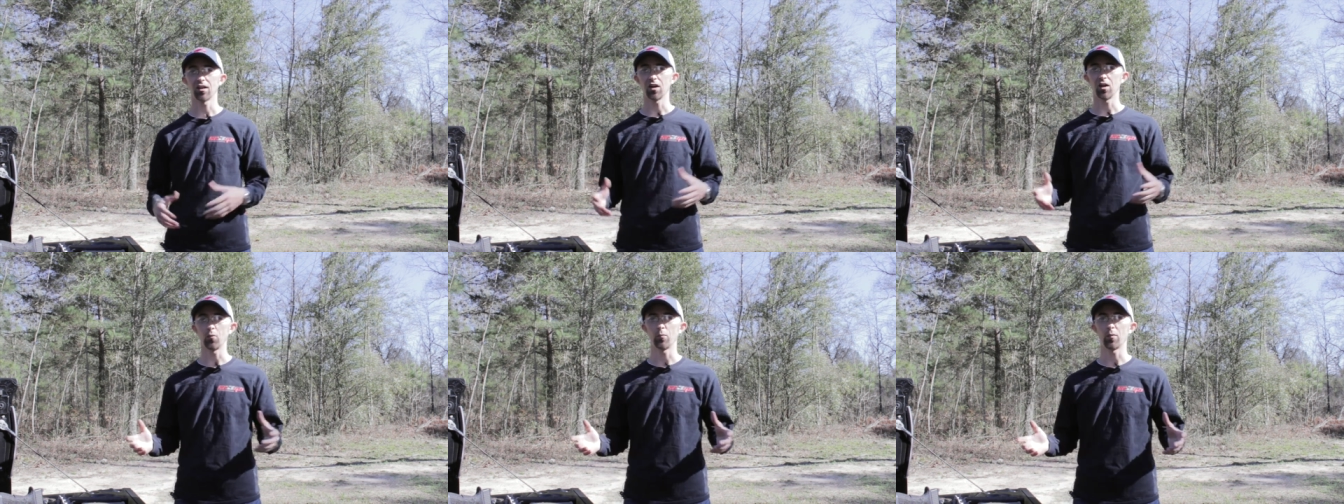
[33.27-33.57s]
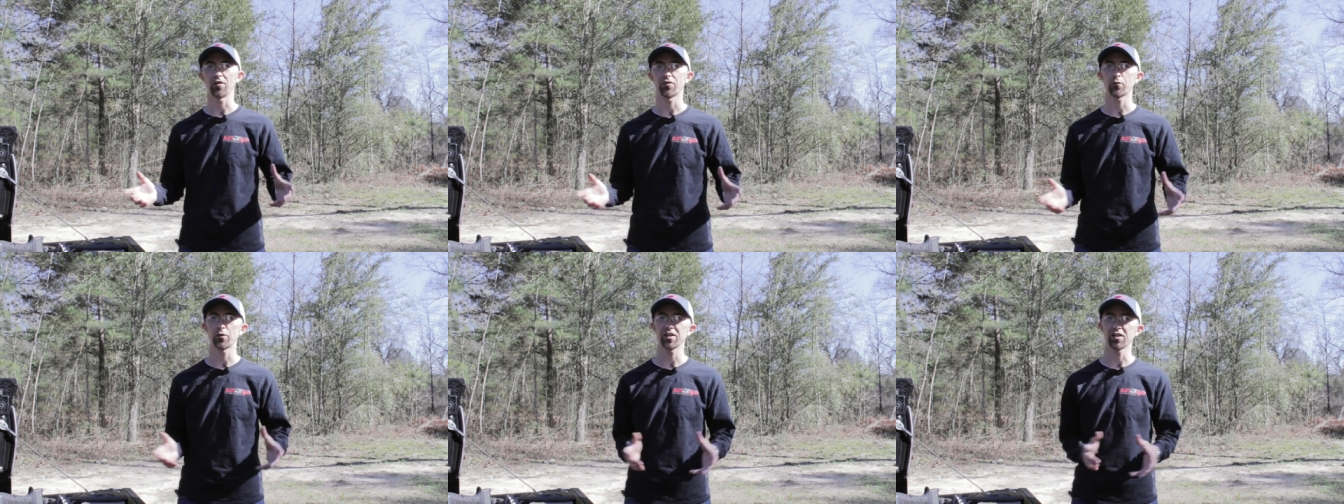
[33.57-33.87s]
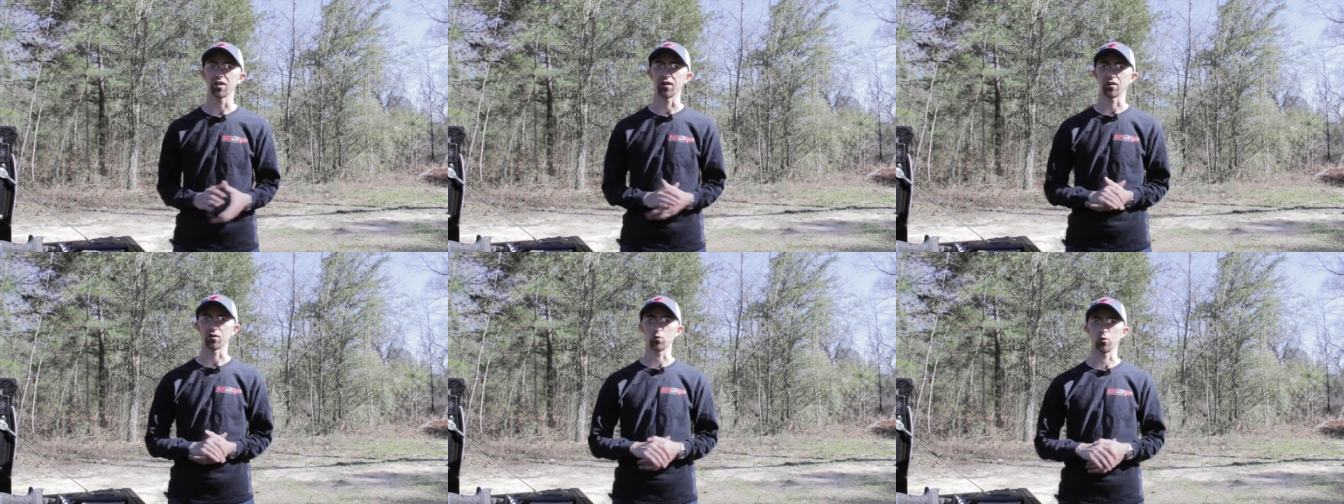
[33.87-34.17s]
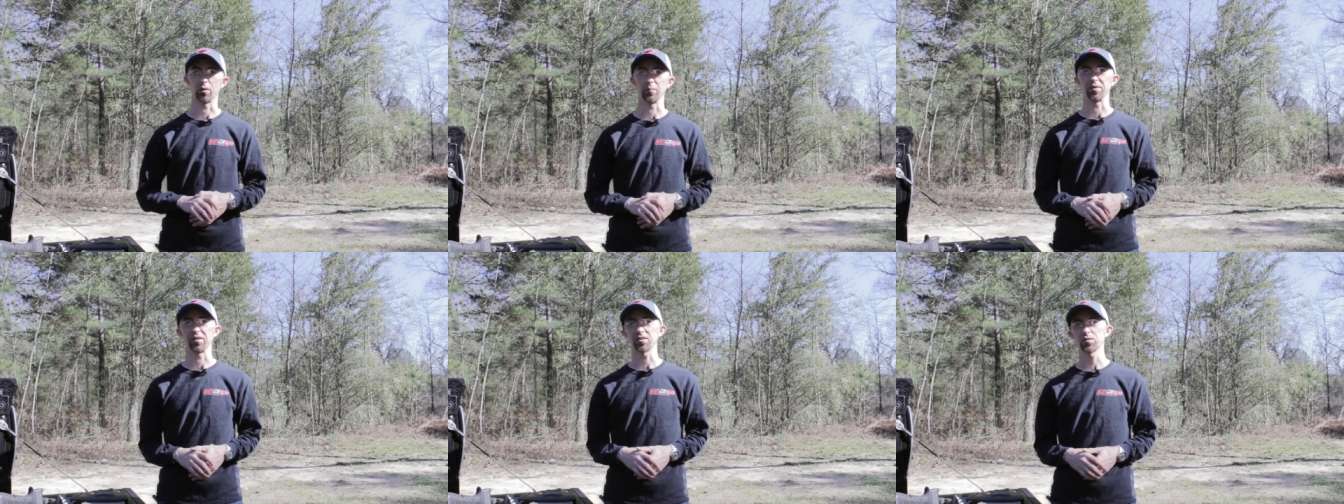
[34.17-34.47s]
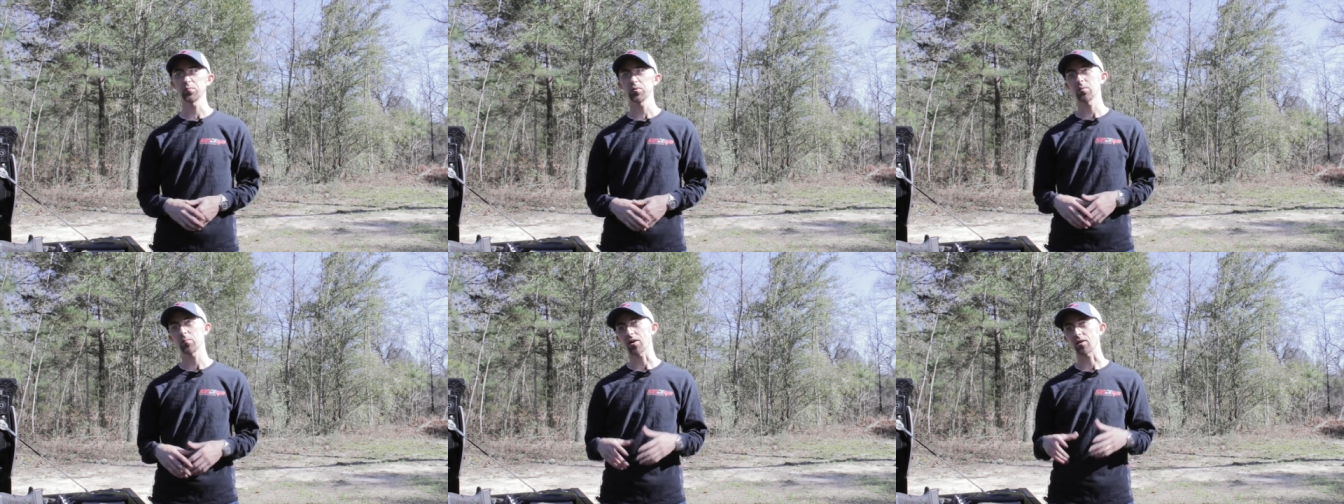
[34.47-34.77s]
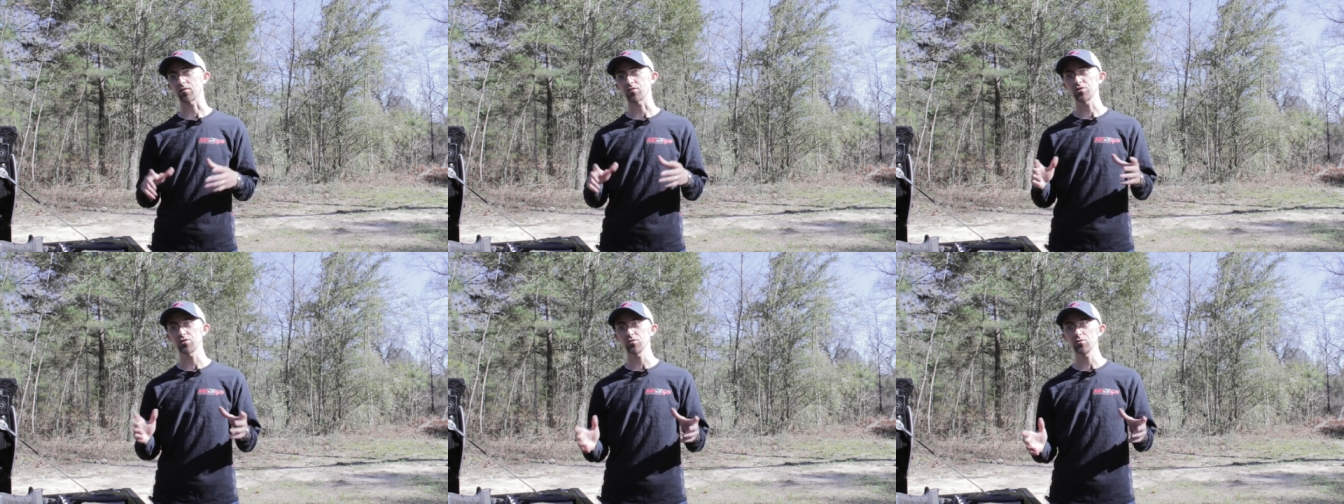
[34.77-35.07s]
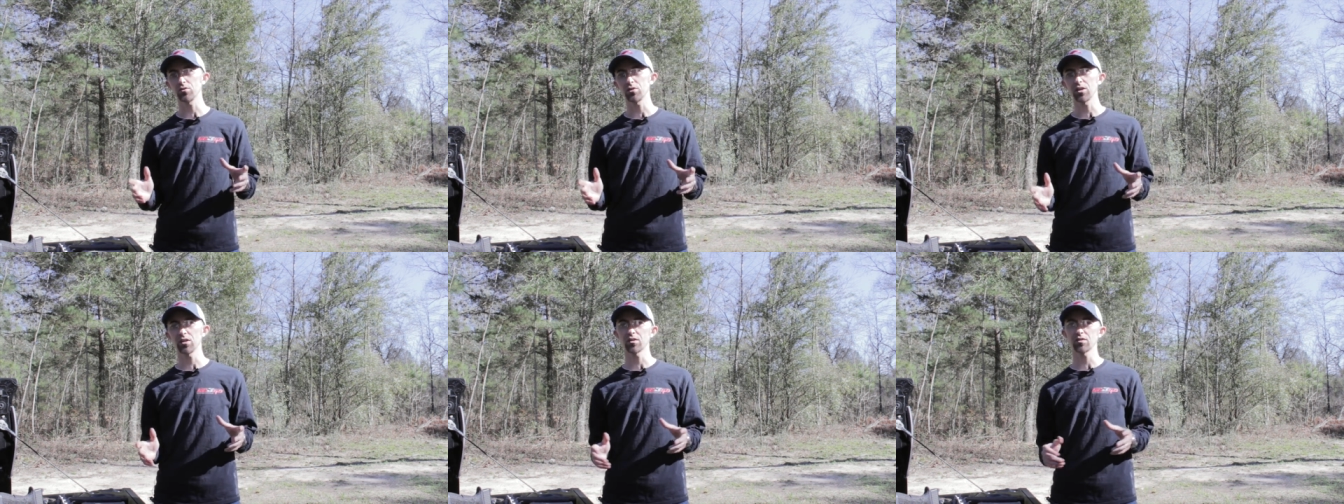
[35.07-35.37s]
on my 3-gun equipment. It's been about 2
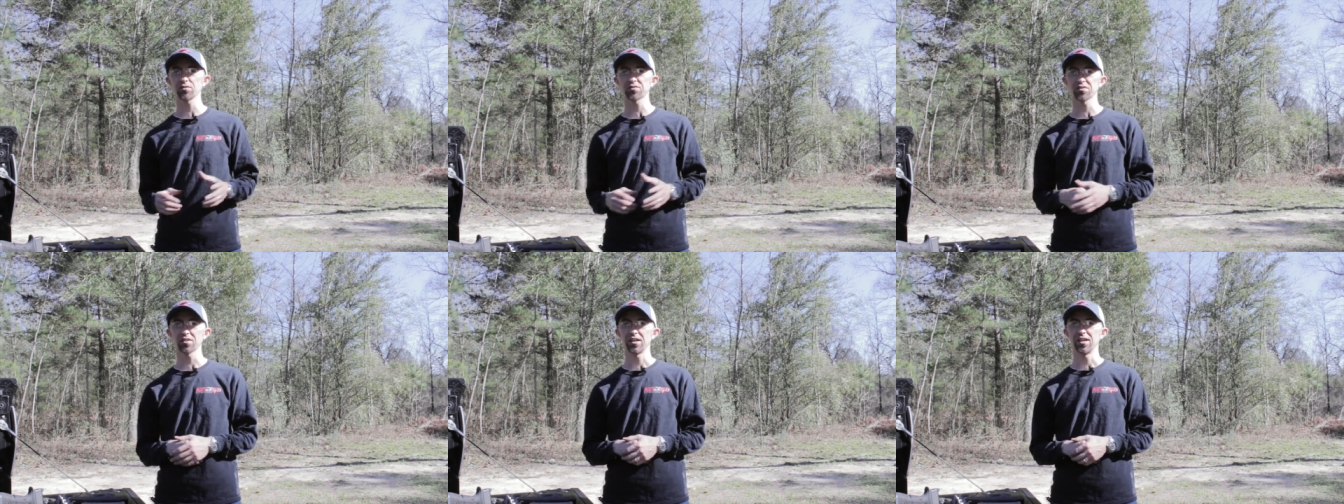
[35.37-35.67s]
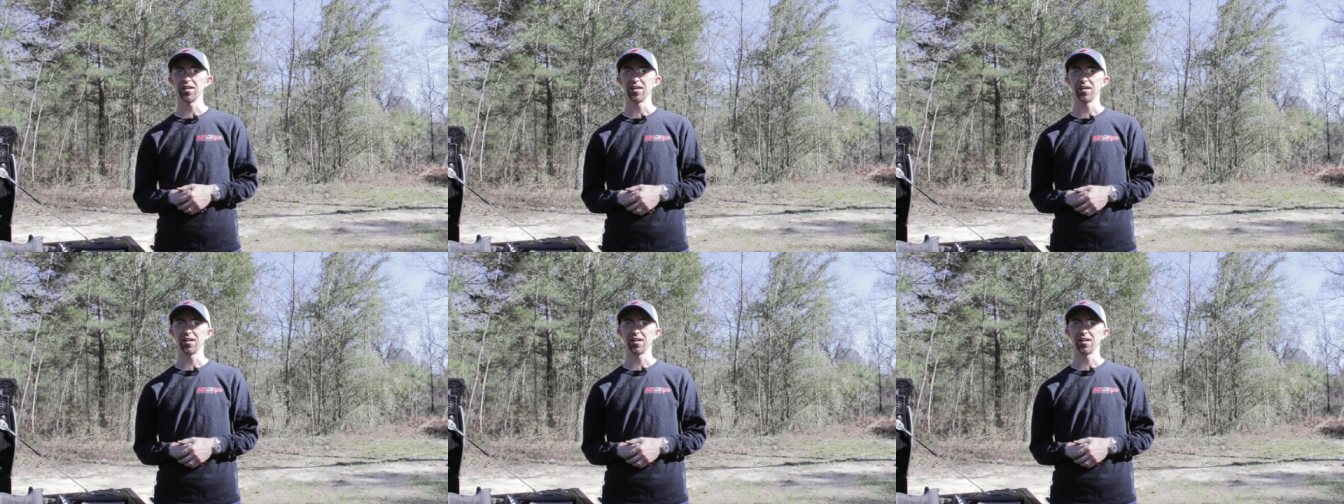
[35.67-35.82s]
years